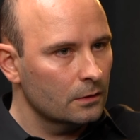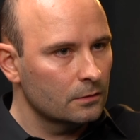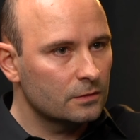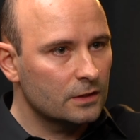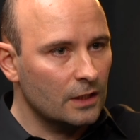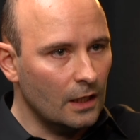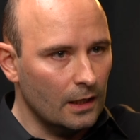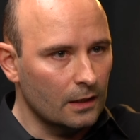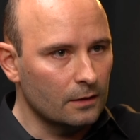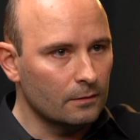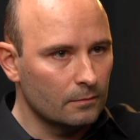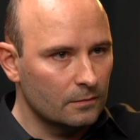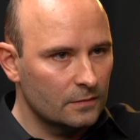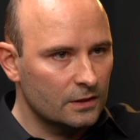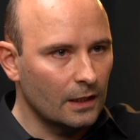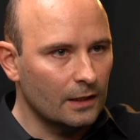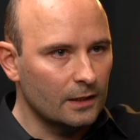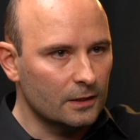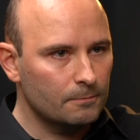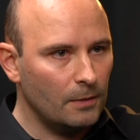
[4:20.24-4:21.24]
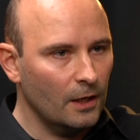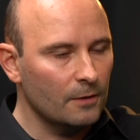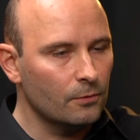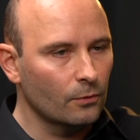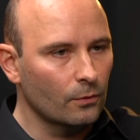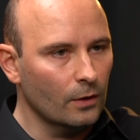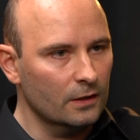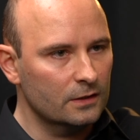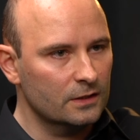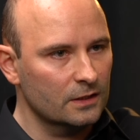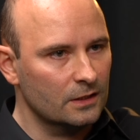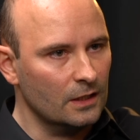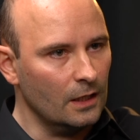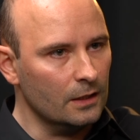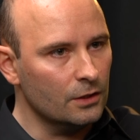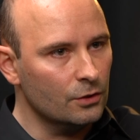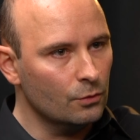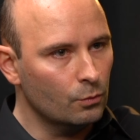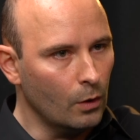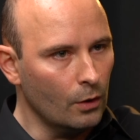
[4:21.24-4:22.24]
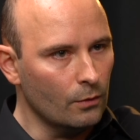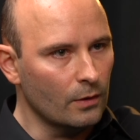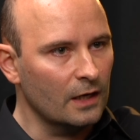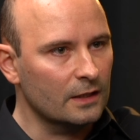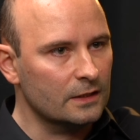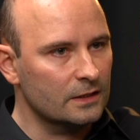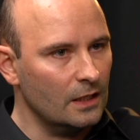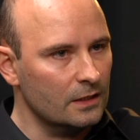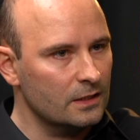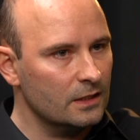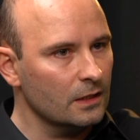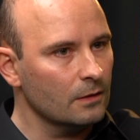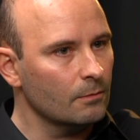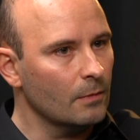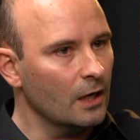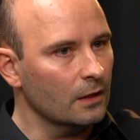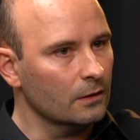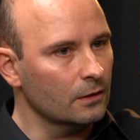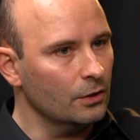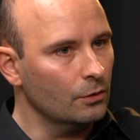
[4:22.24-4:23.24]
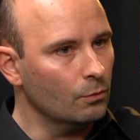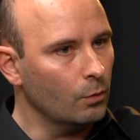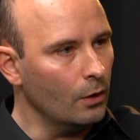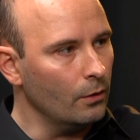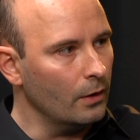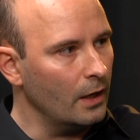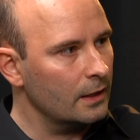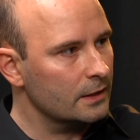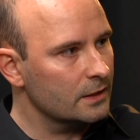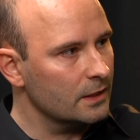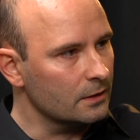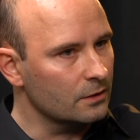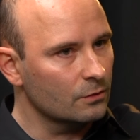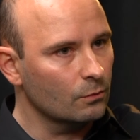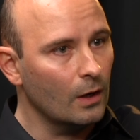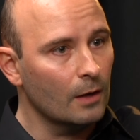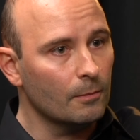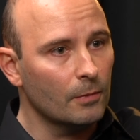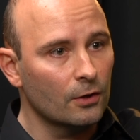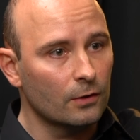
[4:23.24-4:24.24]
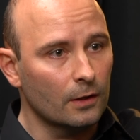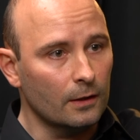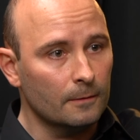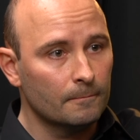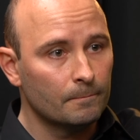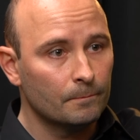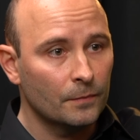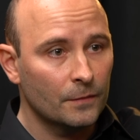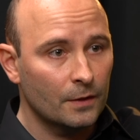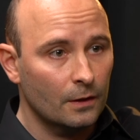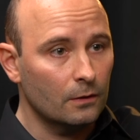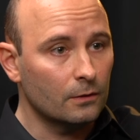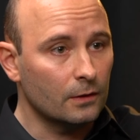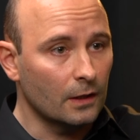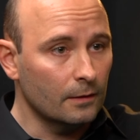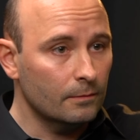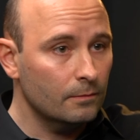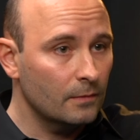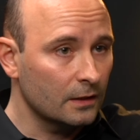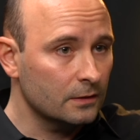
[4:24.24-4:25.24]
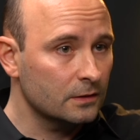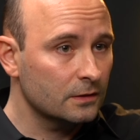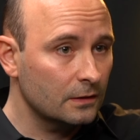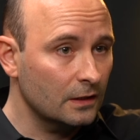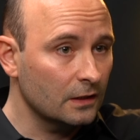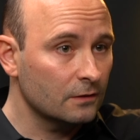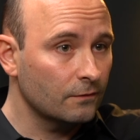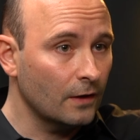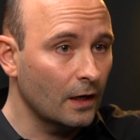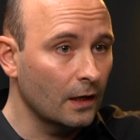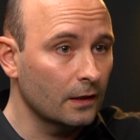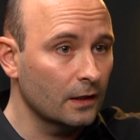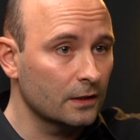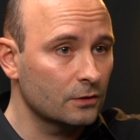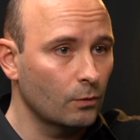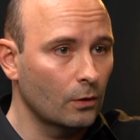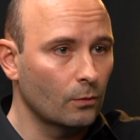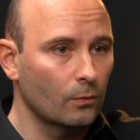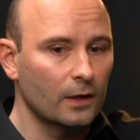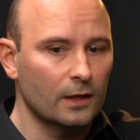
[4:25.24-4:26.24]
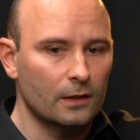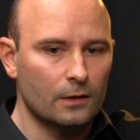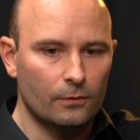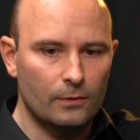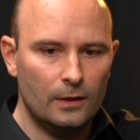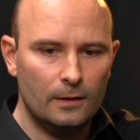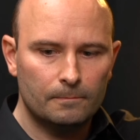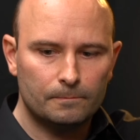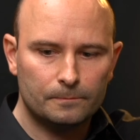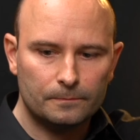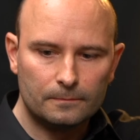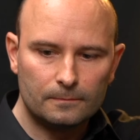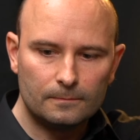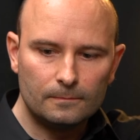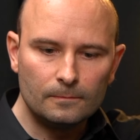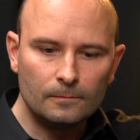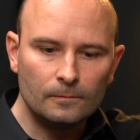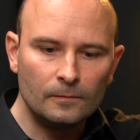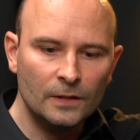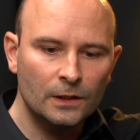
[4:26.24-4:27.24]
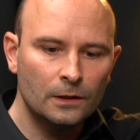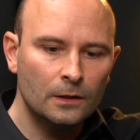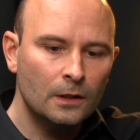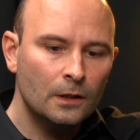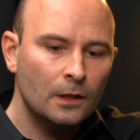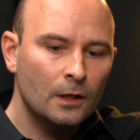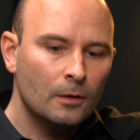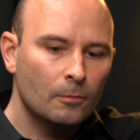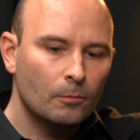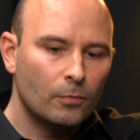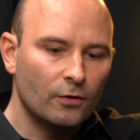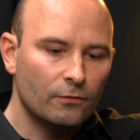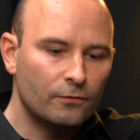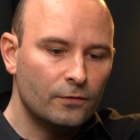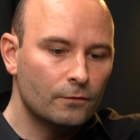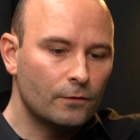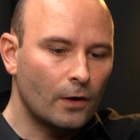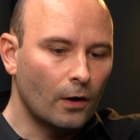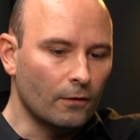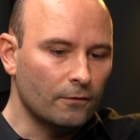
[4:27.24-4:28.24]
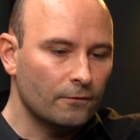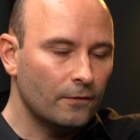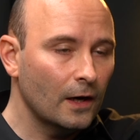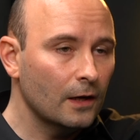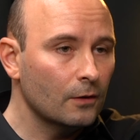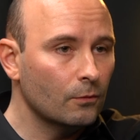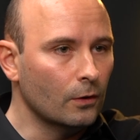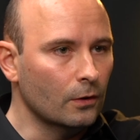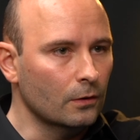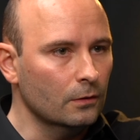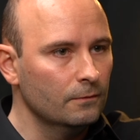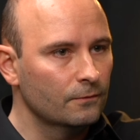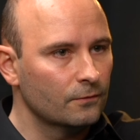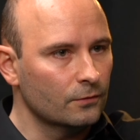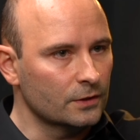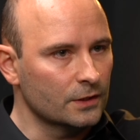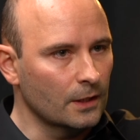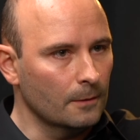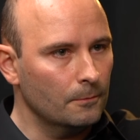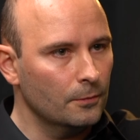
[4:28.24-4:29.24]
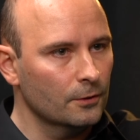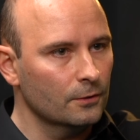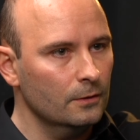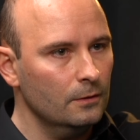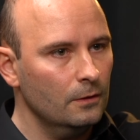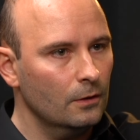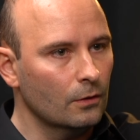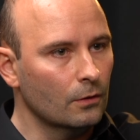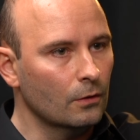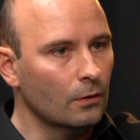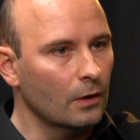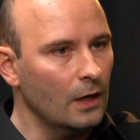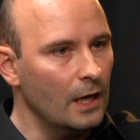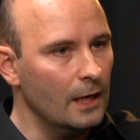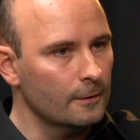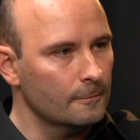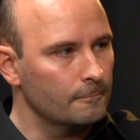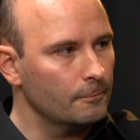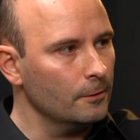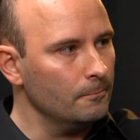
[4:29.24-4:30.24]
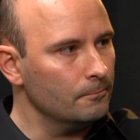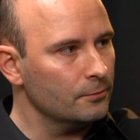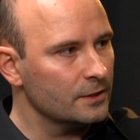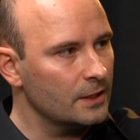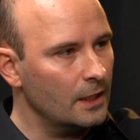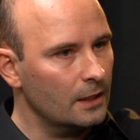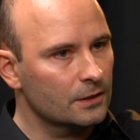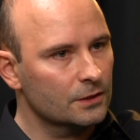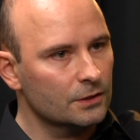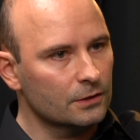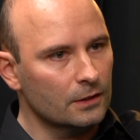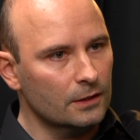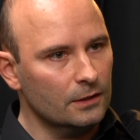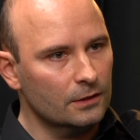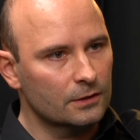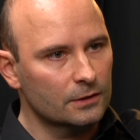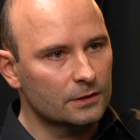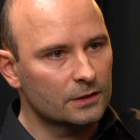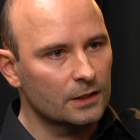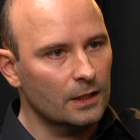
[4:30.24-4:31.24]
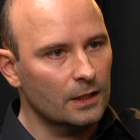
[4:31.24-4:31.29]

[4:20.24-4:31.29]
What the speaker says: sign this paperwork to say you won't access email and you won't access the web on it. Okay, that's fine. That's one way of doing it. But if you've got a firewall, for example, or endpoint protection, that you could